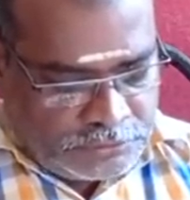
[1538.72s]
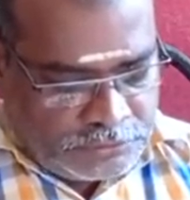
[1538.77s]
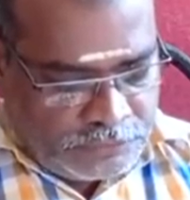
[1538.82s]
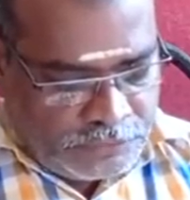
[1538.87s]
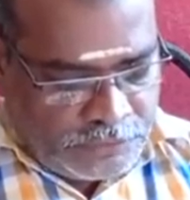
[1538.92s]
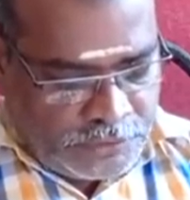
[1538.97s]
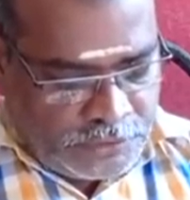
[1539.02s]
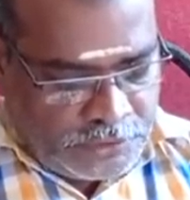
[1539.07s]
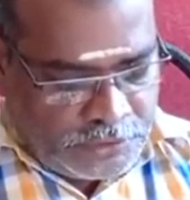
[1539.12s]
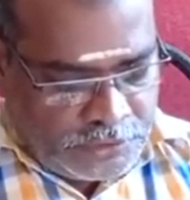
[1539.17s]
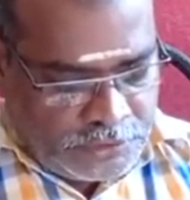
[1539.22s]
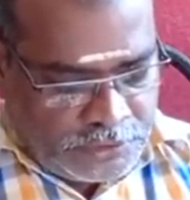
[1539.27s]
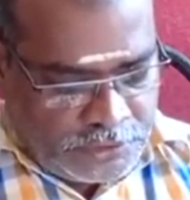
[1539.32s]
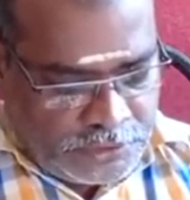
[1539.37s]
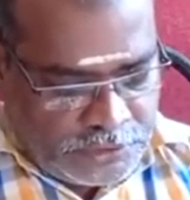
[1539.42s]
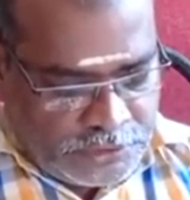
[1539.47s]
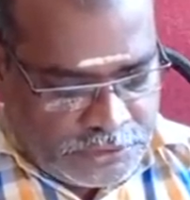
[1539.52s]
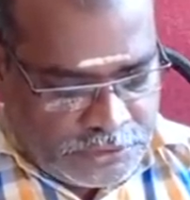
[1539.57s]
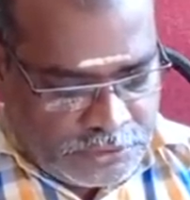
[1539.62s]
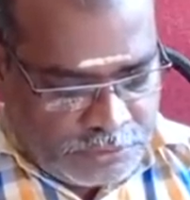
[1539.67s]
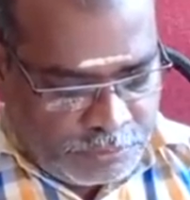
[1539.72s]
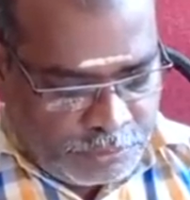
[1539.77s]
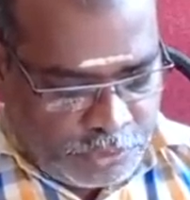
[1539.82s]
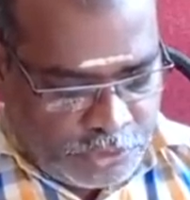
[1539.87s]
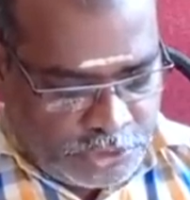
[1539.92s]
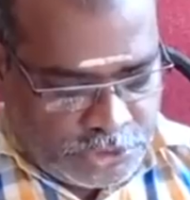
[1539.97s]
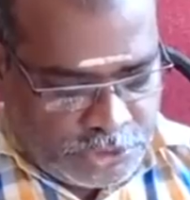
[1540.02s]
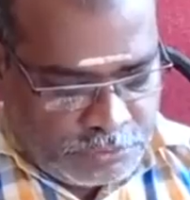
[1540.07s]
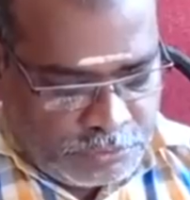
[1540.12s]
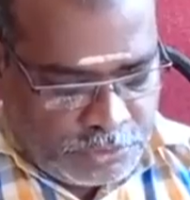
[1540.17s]
when it is
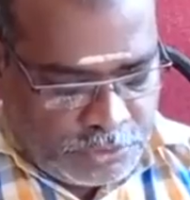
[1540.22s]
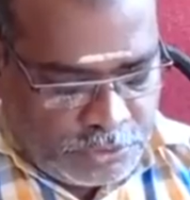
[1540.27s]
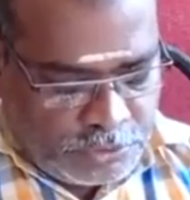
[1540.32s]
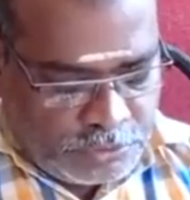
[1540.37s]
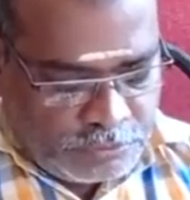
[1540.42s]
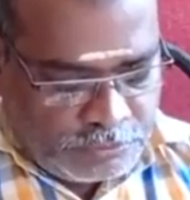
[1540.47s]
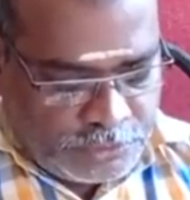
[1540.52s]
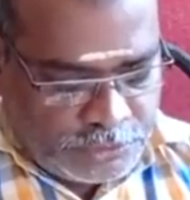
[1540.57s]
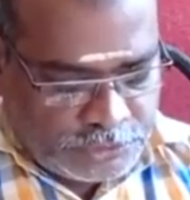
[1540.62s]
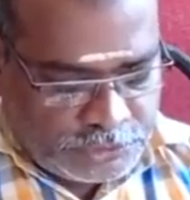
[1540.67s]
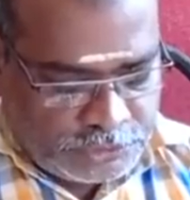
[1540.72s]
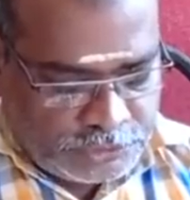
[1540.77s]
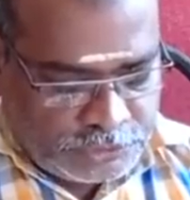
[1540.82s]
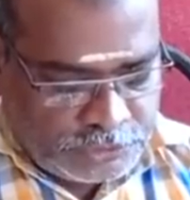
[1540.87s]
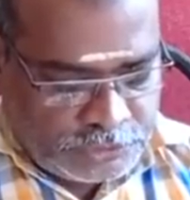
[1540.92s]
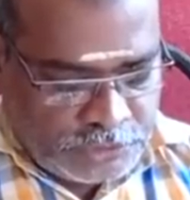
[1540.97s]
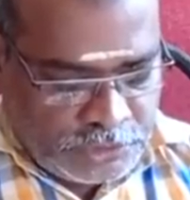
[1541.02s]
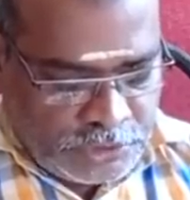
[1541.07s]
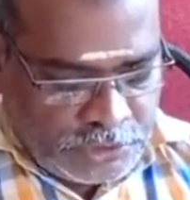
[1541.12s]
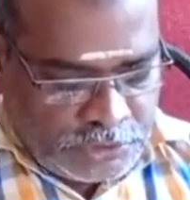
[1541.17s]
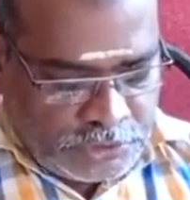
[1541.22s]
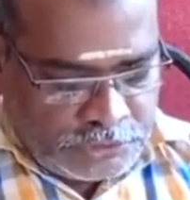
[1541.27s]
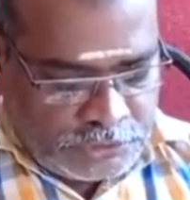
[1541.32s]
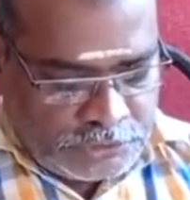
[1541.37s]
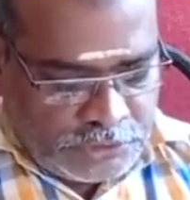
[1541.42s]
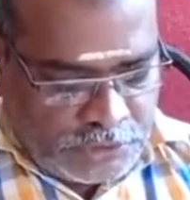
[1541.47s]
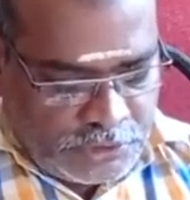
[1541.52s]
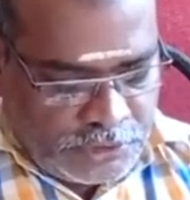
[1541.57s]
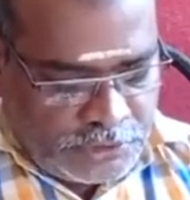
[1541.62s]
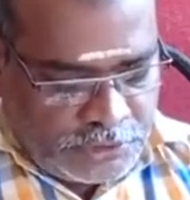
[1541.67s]
possible to measure
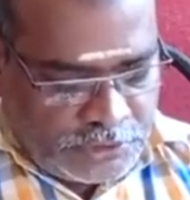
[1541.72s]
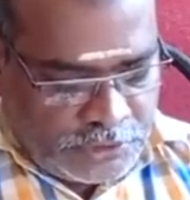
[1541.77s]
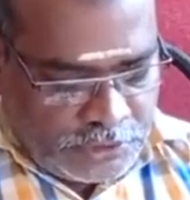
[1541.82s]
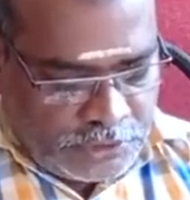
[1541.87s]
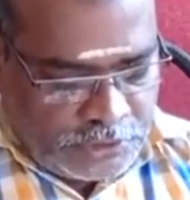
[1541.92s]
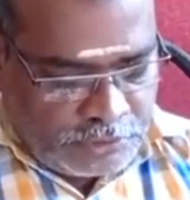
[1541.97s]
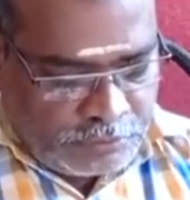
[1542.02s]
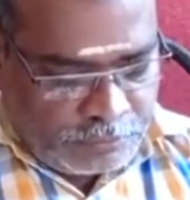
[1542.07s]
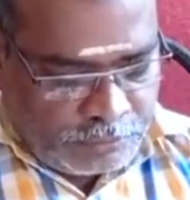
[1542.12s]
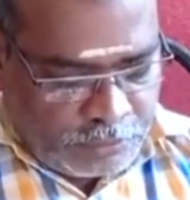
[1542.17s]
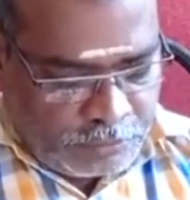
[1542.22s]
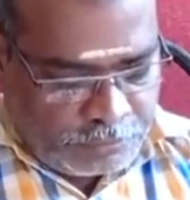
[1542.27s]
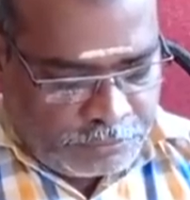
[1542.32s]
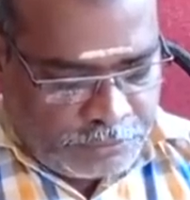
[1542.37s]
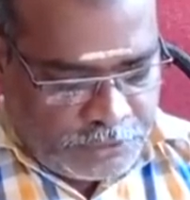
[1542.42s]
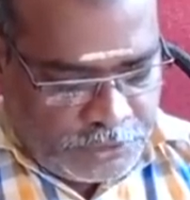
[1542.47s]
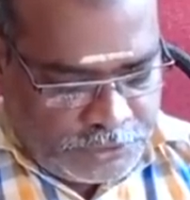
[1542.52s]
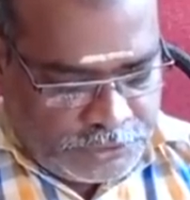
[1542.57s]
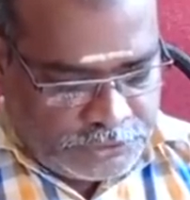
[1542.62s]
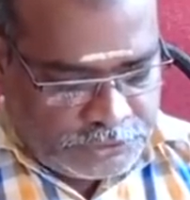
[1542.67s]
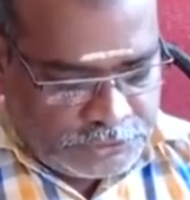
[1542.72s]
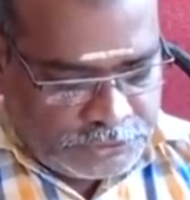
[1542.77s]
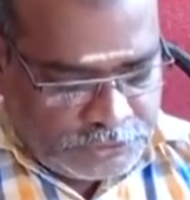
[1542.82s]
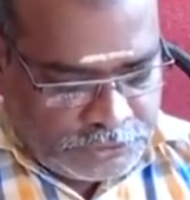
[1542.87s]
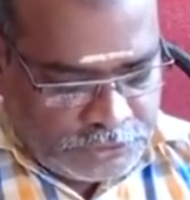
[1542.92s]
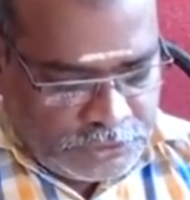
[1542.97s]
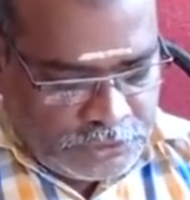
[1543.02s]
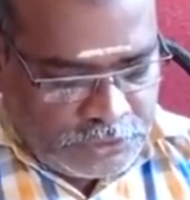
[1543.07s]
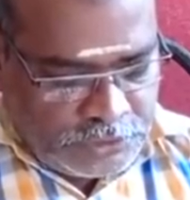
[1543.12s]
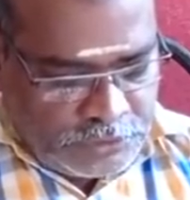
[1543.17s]
the entire population.
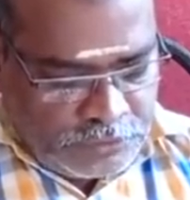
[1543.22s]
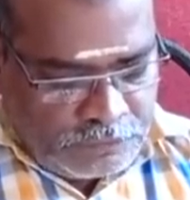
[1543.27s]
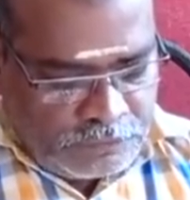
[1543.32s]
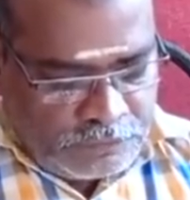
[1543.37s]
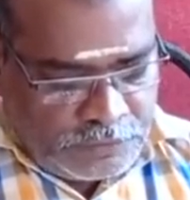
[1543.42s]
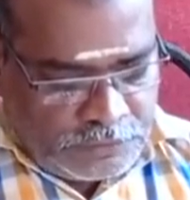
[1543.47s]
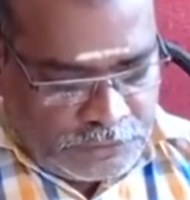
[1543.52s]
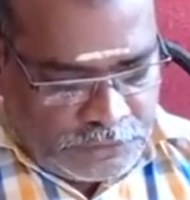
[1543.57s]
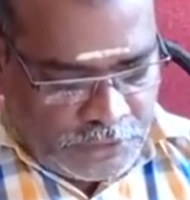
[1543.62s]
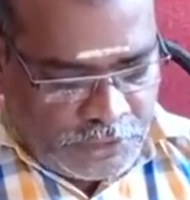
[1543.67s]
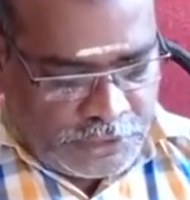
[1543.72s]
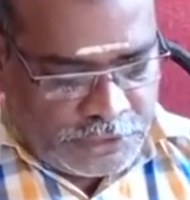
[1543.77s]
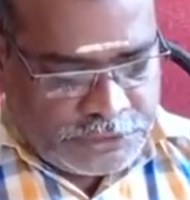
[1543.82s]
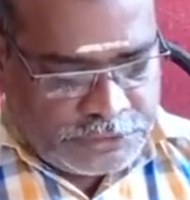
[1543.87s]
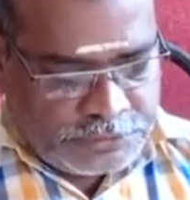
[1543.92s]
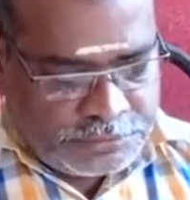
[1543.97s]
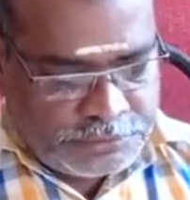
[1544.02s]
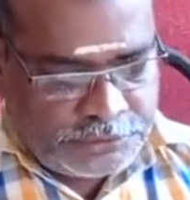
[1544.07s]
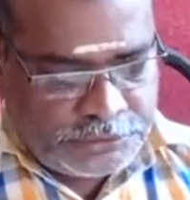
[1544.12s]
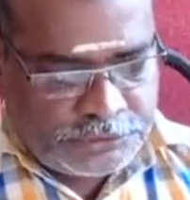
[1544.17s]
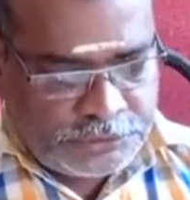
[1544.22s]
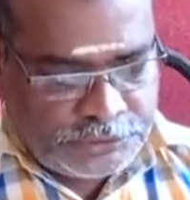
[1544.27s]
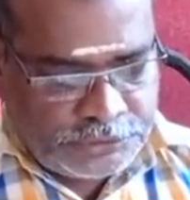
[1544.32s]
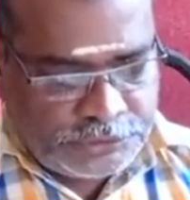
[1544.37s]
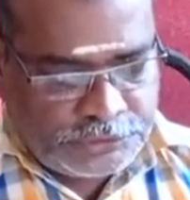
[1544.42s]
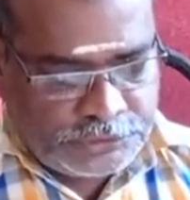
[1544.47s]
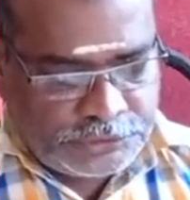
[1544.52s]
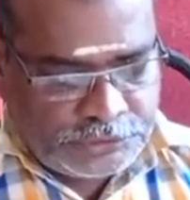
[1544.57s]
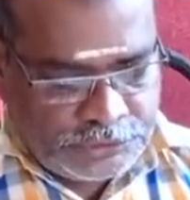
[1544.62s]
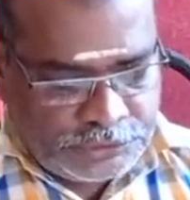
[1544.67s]
When the expenses
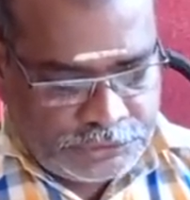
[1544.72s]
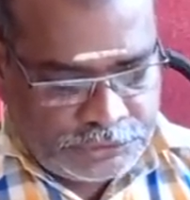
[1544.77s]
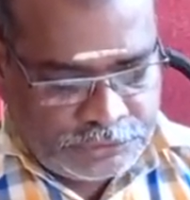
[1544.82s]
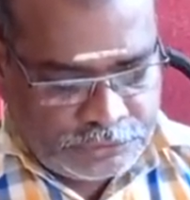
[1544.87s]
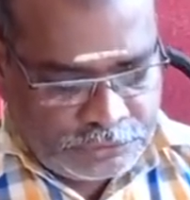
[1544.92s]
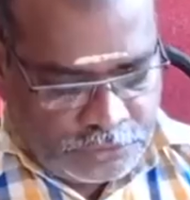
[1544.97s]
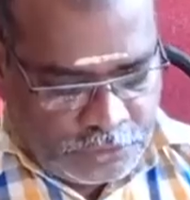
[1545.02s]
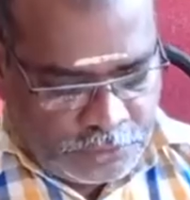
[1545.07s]
is to